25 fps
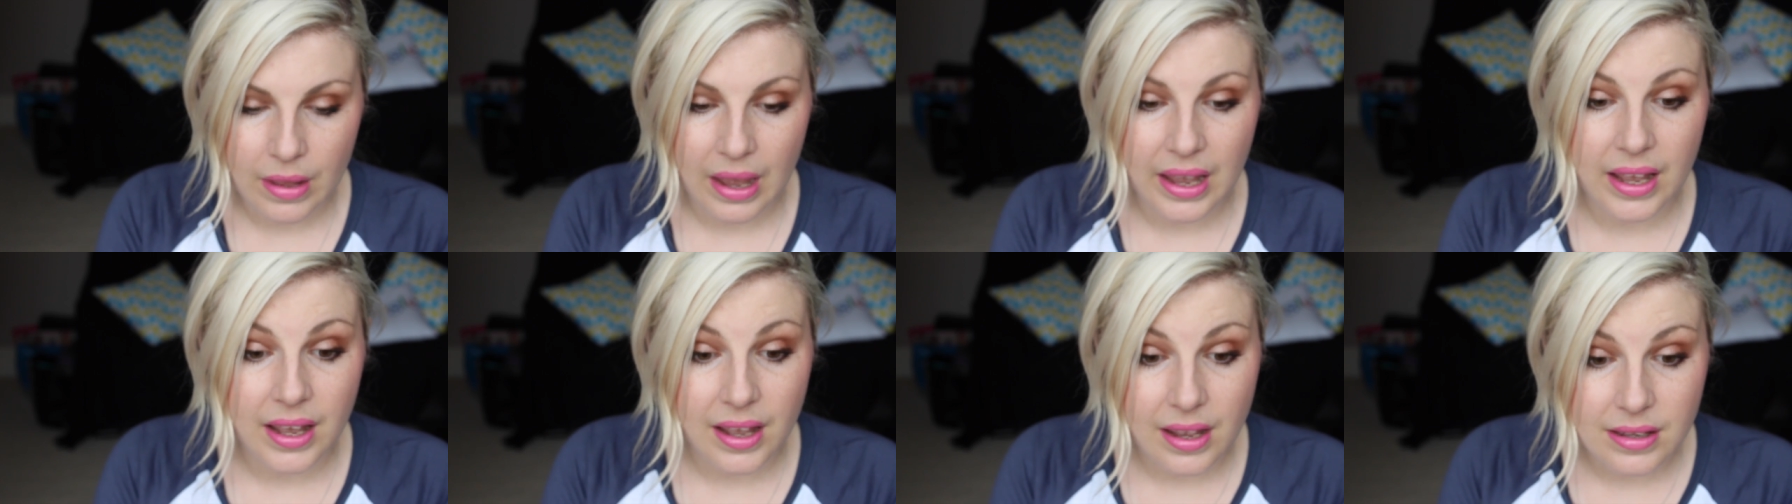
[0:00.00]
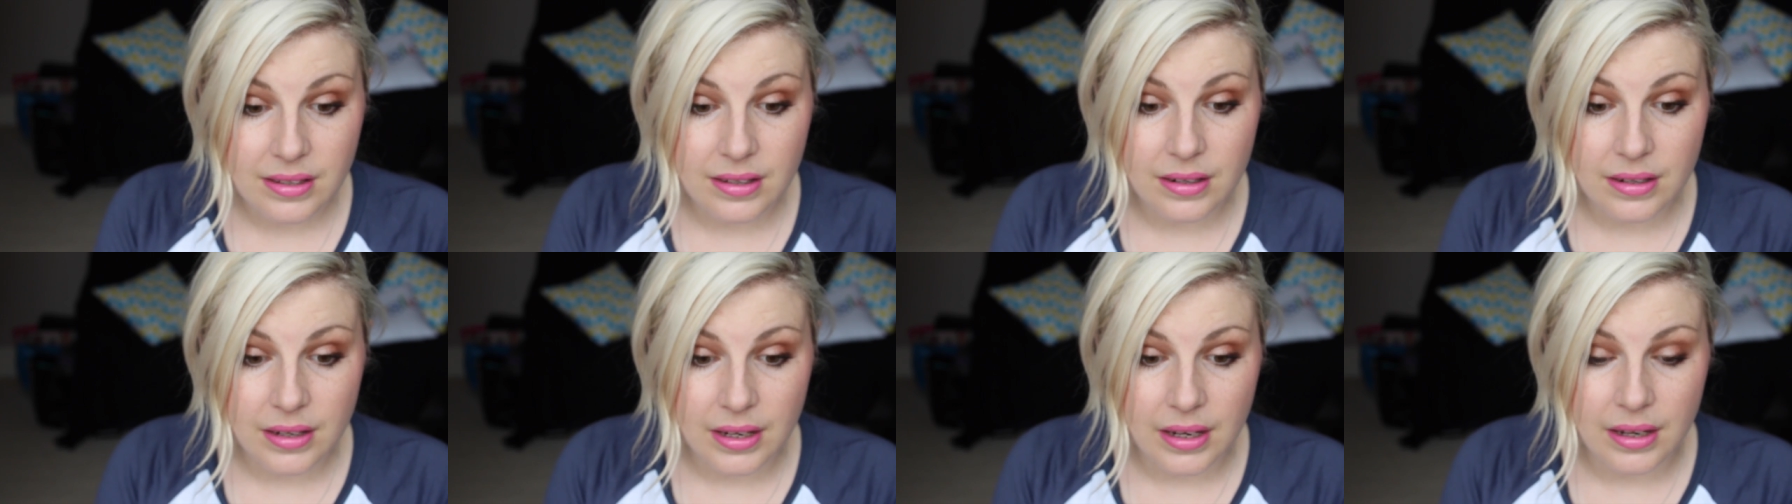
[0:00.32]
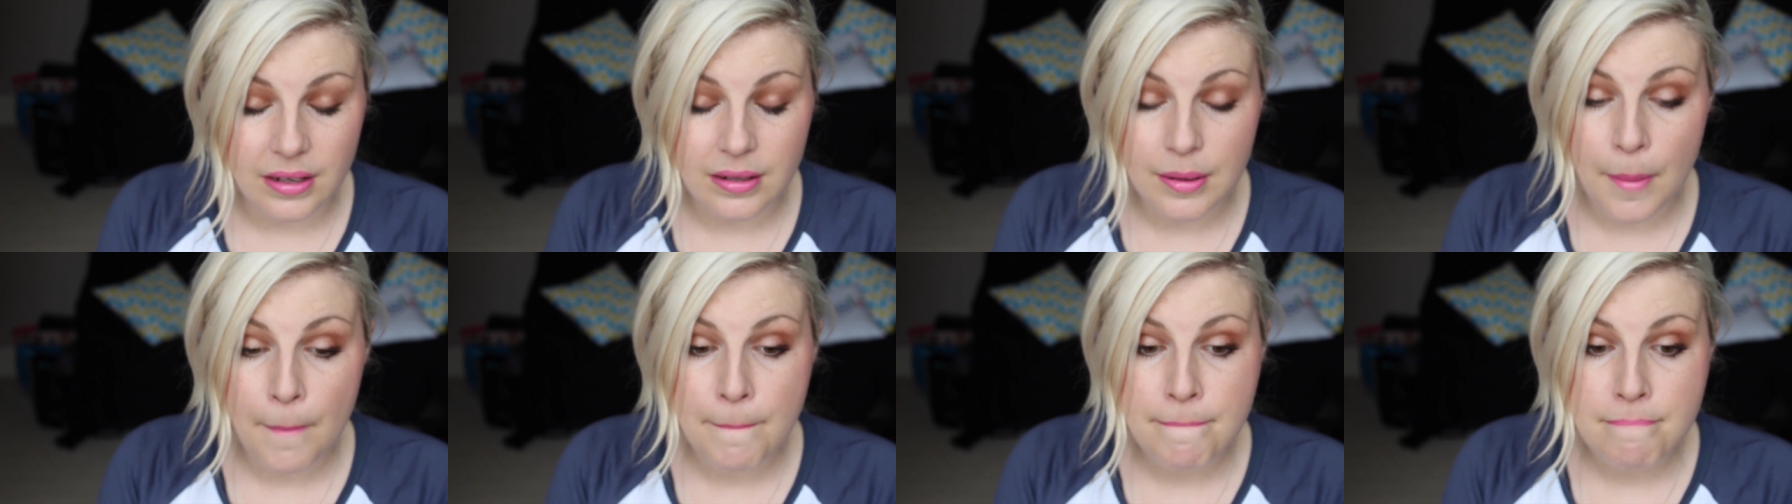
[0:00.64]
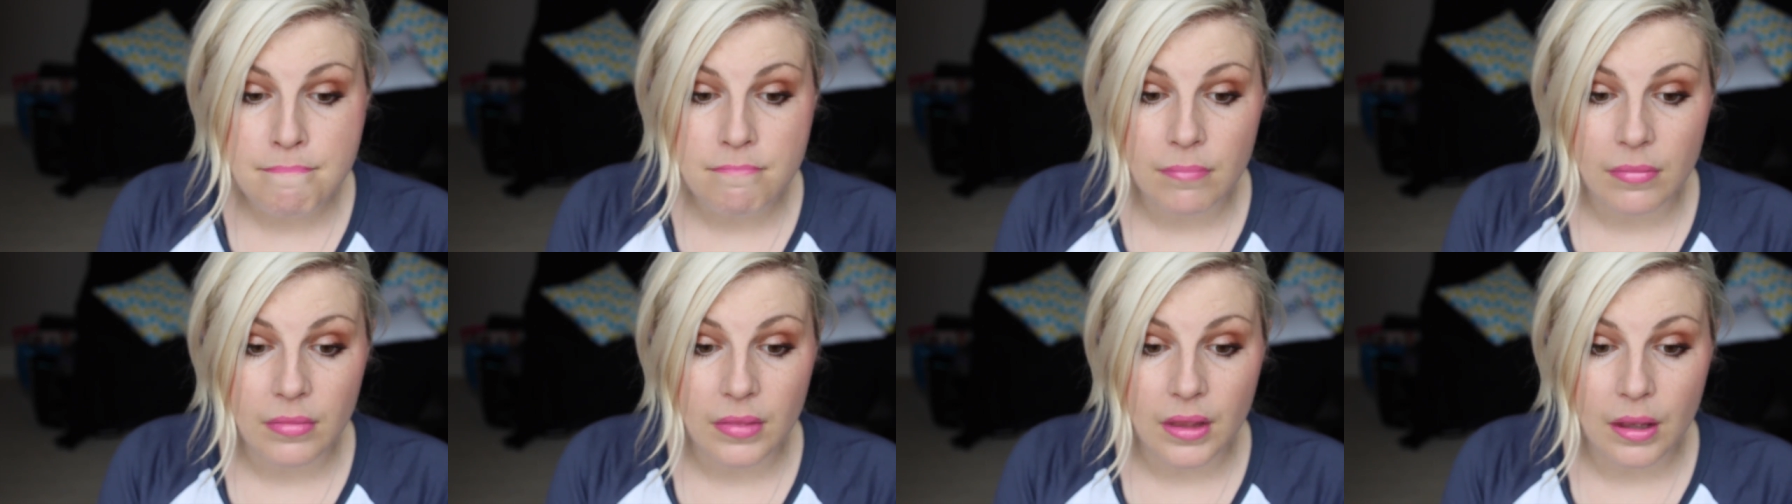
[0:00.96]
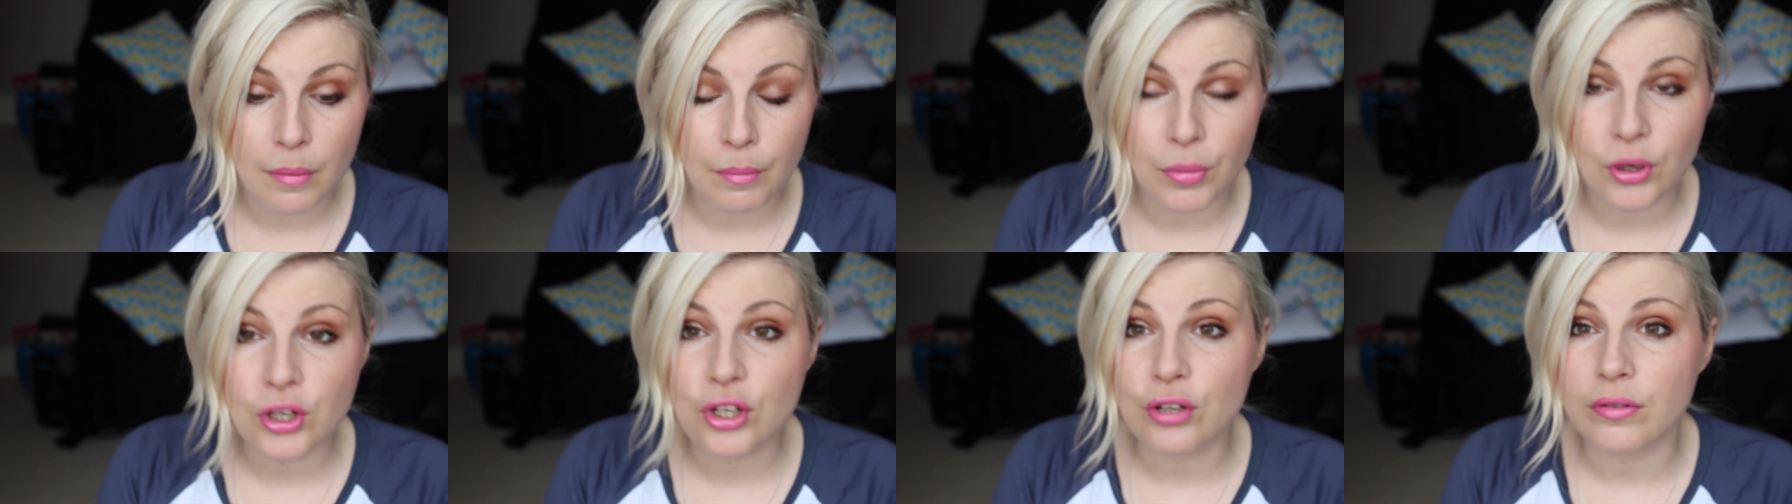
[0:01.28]
It is indeed
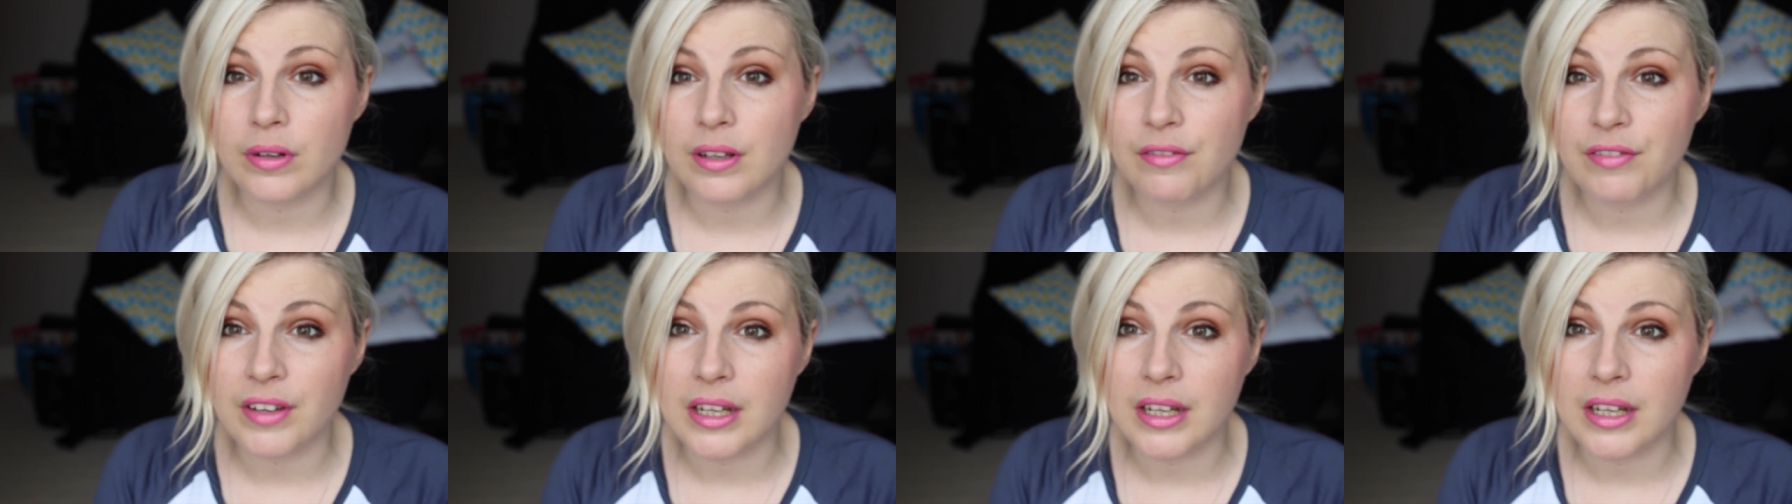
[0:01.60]
a buttery